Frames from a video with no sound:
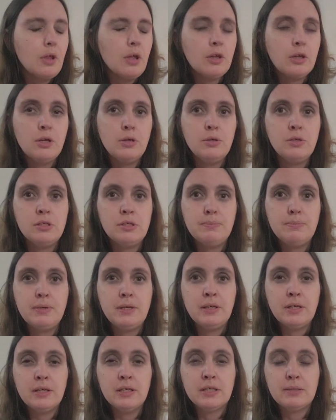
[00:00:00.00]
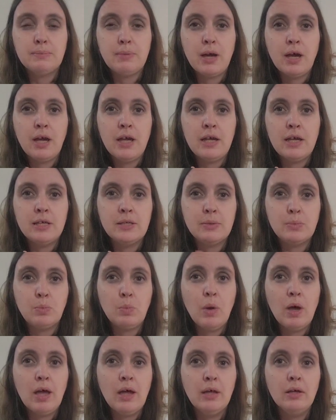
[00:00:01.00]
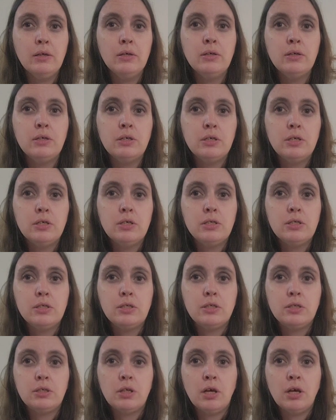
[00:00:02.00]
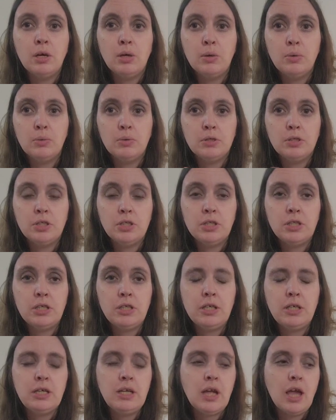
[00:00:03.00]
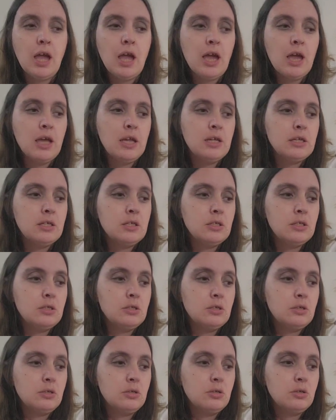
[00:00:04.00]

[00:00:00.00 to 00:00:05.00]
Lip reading: accused of being a spy as well. So she and